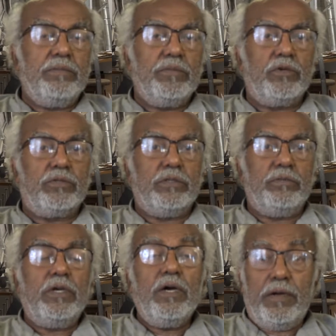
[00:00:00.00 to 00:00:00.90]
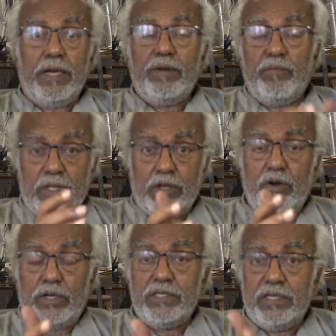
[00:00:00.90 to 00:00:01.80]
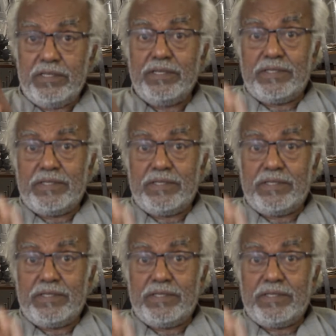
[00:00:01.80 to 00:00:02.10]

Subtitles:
because of, and mother goddess is a